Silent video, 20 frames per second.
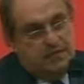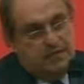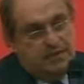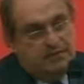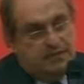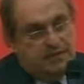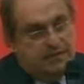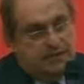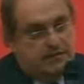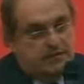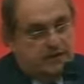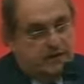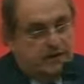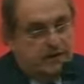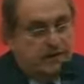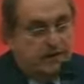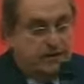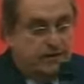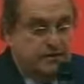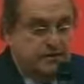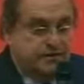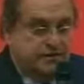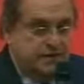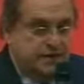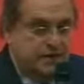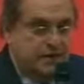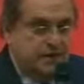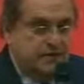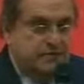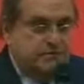Maybe tomorrow it'll
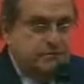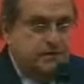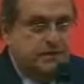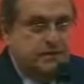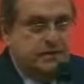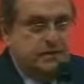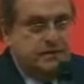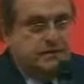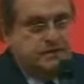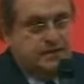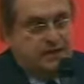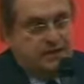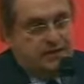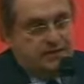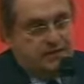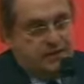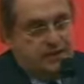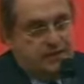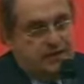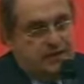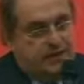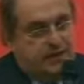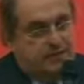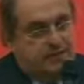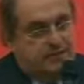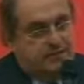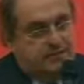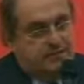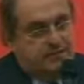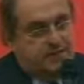change, but let's see how the weather
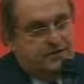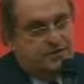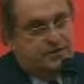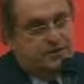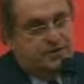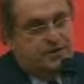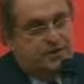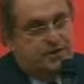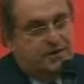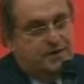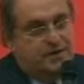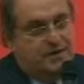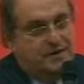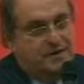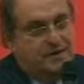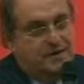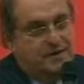goes. I'm not sure.